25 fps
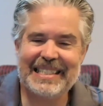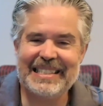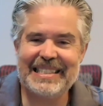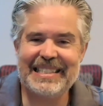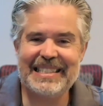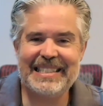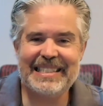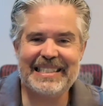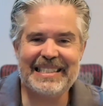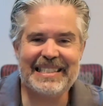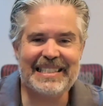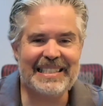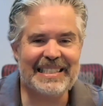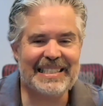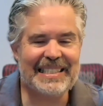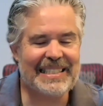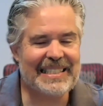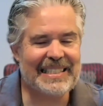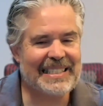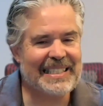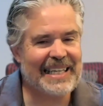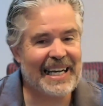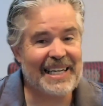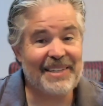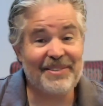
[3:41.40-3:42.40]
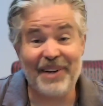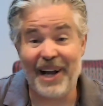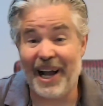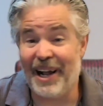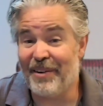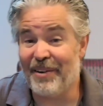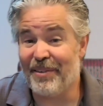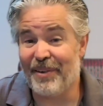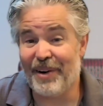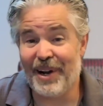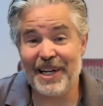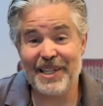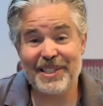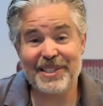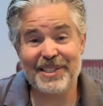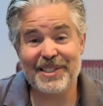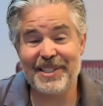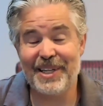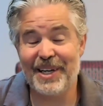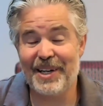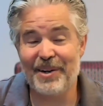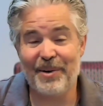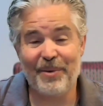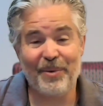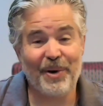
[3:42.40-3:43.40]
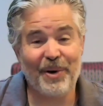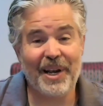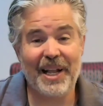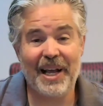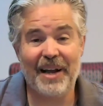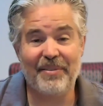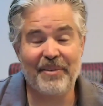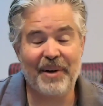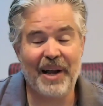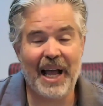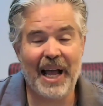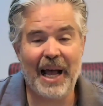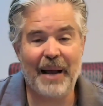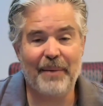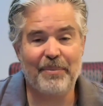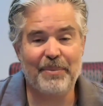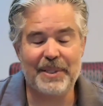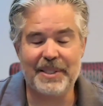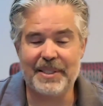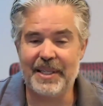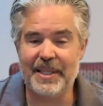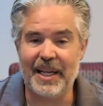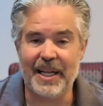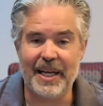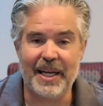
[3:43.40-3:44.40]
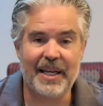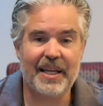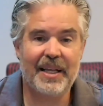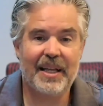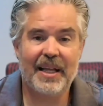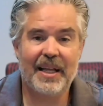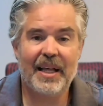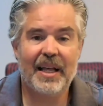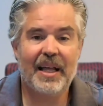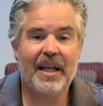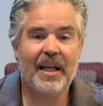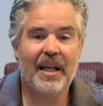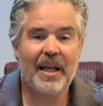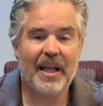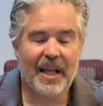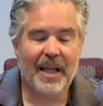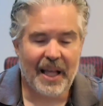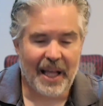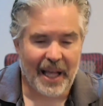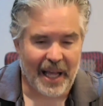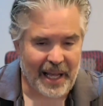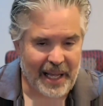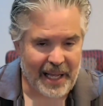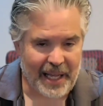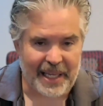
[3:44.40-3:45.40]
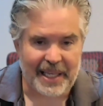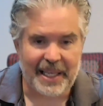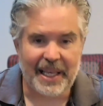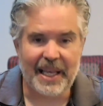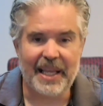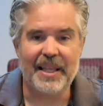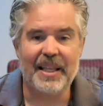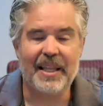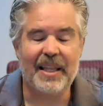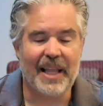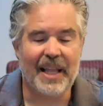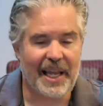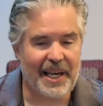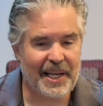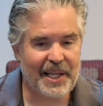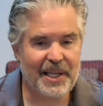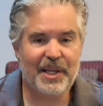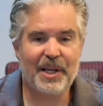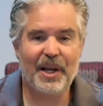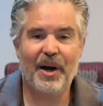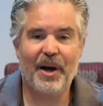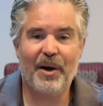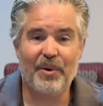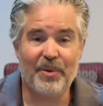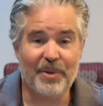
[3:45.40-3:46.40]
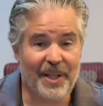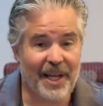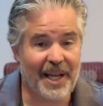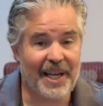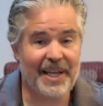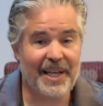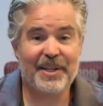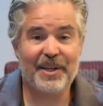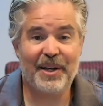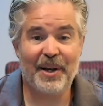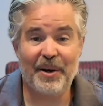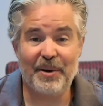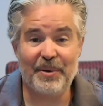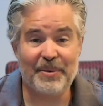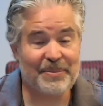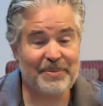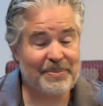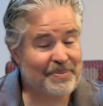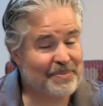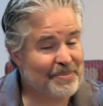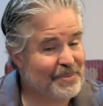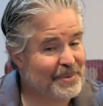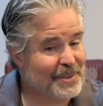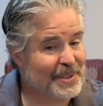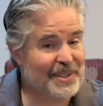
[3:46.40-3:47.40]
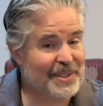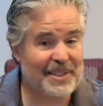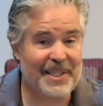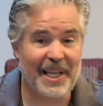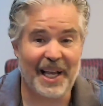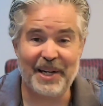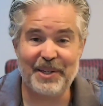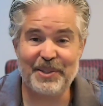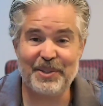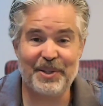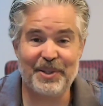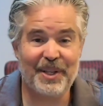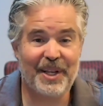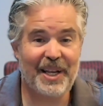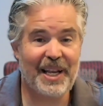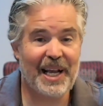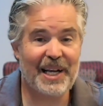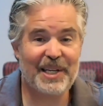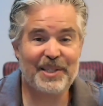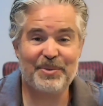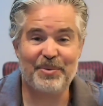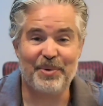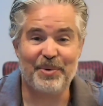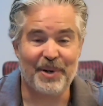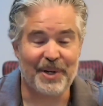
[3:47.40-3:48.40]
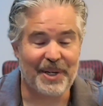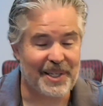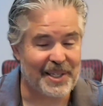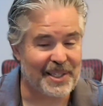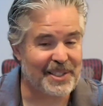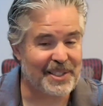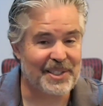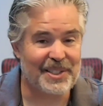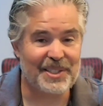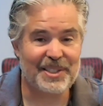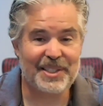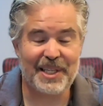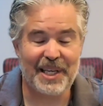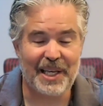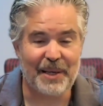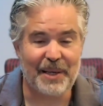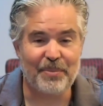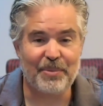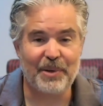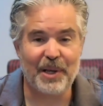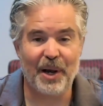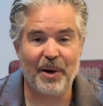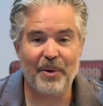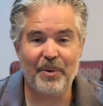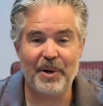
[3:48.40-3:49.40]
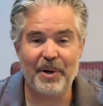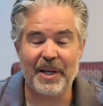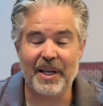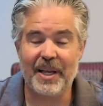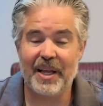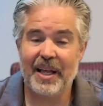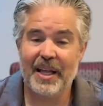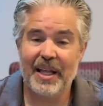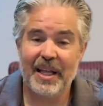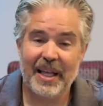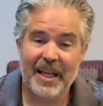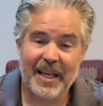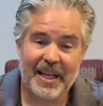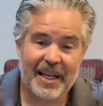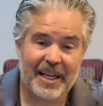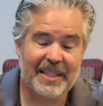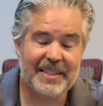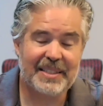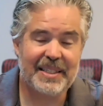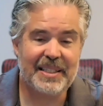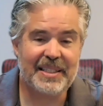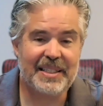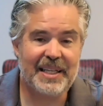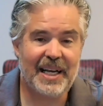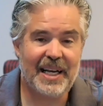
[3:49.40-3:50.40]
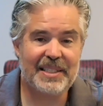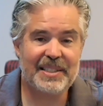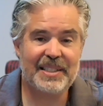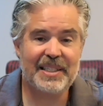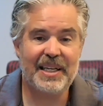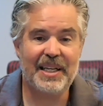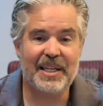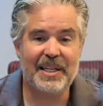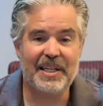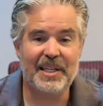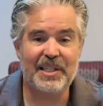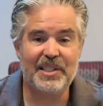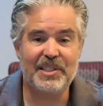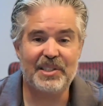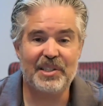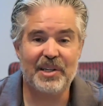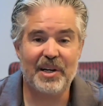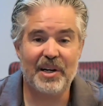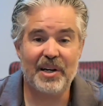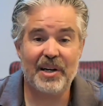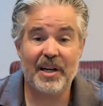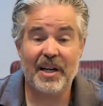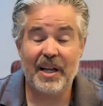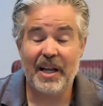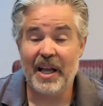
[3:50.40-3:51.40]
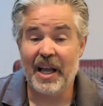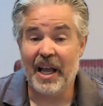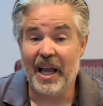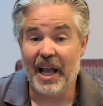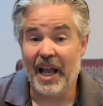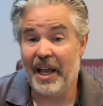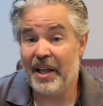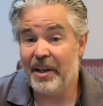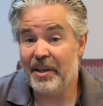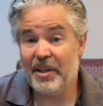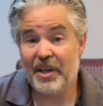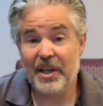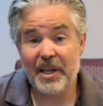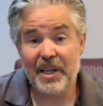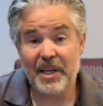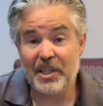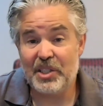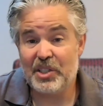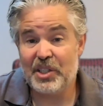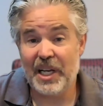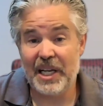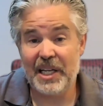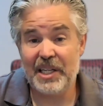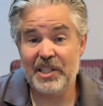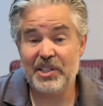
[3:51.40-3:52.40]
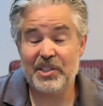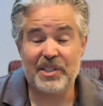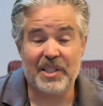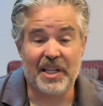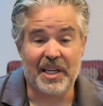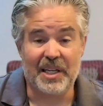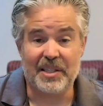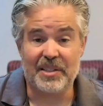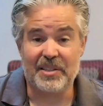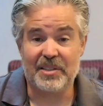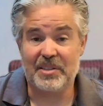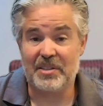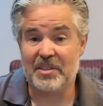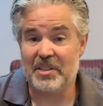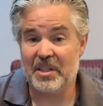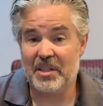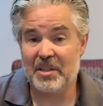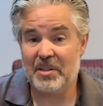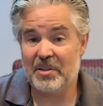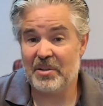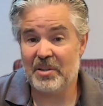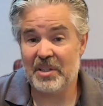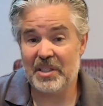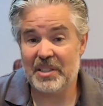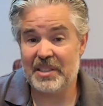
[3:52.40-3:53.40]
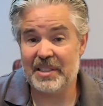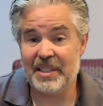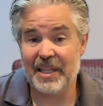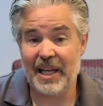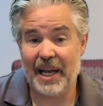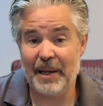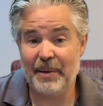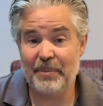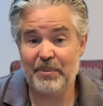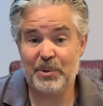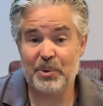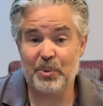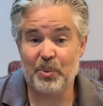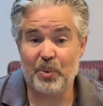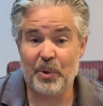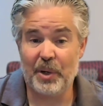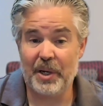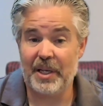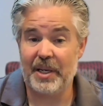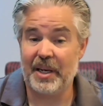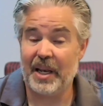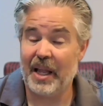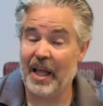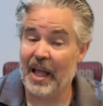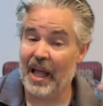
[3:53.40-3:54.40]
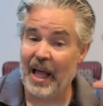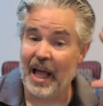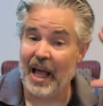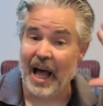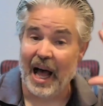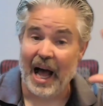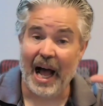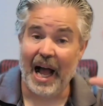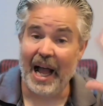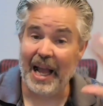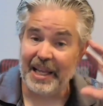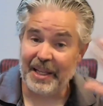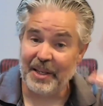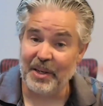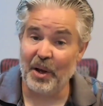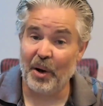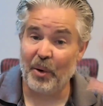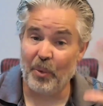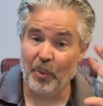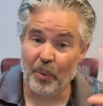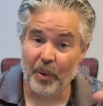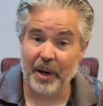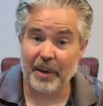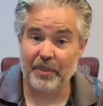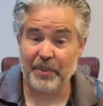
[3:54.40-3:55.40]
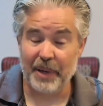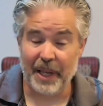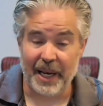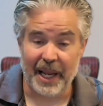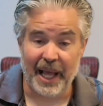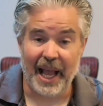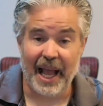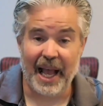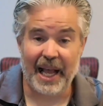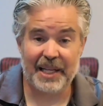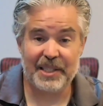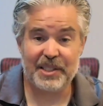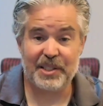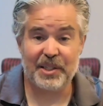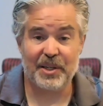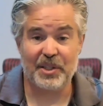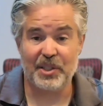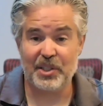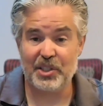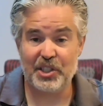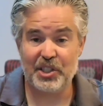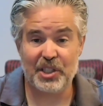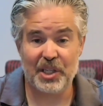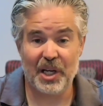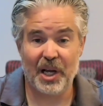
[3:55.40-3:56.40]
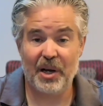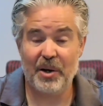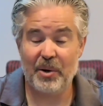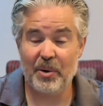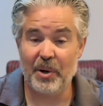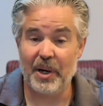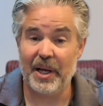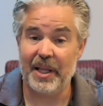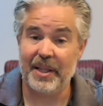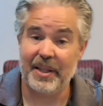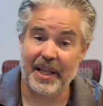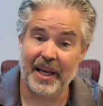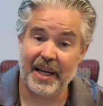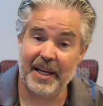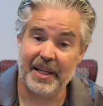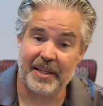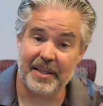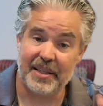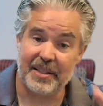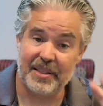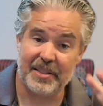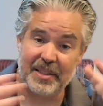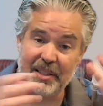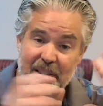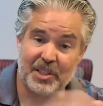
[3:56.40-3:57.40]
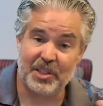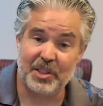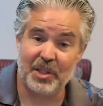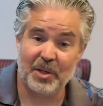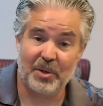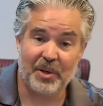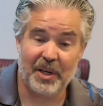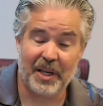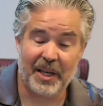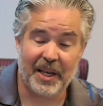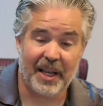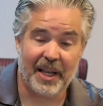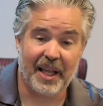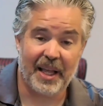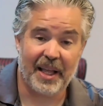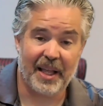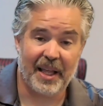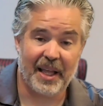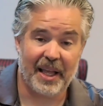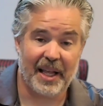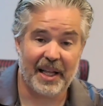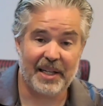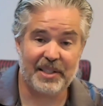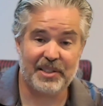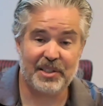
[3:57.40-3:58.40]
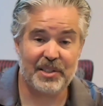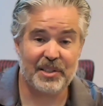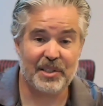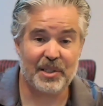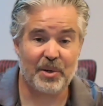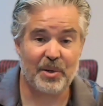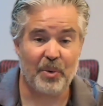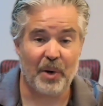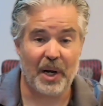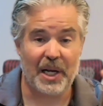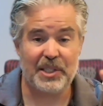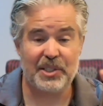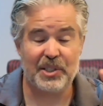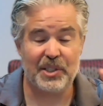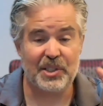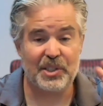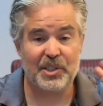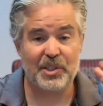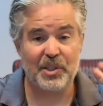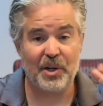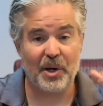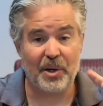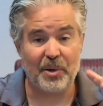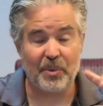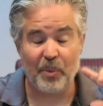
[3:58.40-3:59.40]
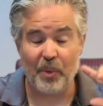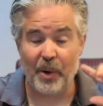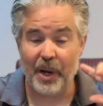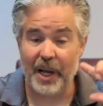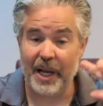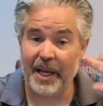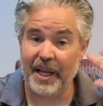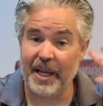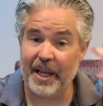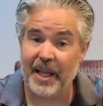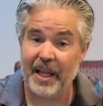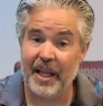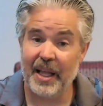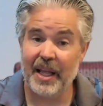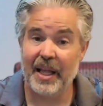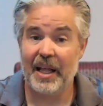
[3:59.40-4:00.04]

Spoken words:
I rushed it or whatever happened today. Again, let it go, let it go. Schedule the next one and just keep going because it does get easier and you're going to change things. There's times when I know what I'm going to ask on the show, and then the student answers a question a certain way